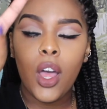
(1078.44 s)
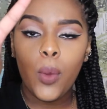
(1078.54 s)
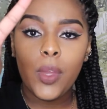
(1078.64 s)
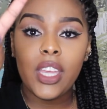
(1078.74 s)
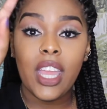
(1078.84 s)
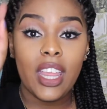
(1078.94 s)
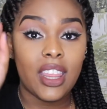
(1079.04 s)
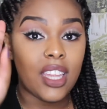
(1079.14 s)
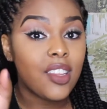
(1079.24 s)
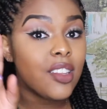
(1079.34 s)
week, and
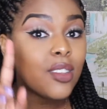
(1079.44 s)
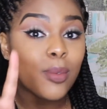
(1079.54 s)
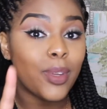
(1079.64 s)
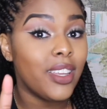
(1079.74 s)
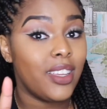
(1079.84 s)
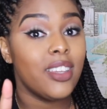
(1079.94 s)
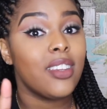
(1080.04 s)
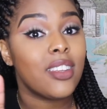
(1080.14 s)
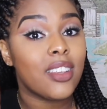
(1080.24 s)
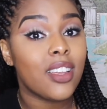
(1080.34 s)
this is when
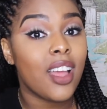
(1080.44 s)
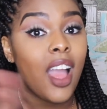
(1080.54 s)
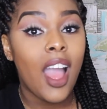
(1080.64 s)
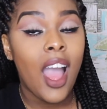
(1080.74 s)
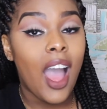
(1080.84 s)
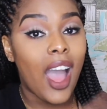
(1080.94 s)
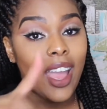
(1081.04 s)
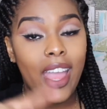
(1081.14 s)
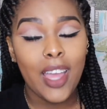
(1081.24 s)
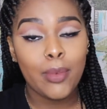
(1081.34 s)
I
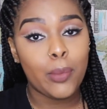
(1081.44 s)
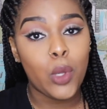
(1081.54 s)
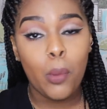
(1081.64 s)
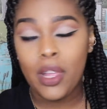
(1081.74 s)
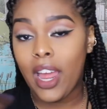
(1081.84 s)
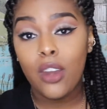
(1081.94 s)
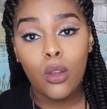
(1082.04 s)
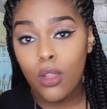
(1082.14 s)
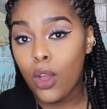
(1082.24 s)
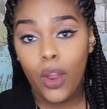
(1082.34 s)
had my meal plan. I
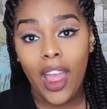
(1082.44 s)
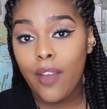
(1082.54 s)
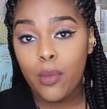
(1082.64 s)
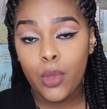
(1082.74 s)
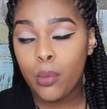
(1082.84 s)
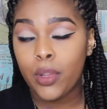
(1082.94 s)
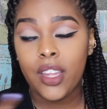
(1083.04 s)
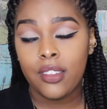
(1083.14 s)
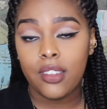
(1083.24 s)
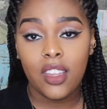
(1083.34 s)
no longer have a meal
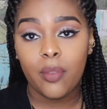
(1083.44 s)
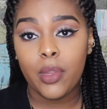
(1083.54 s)
plan since I've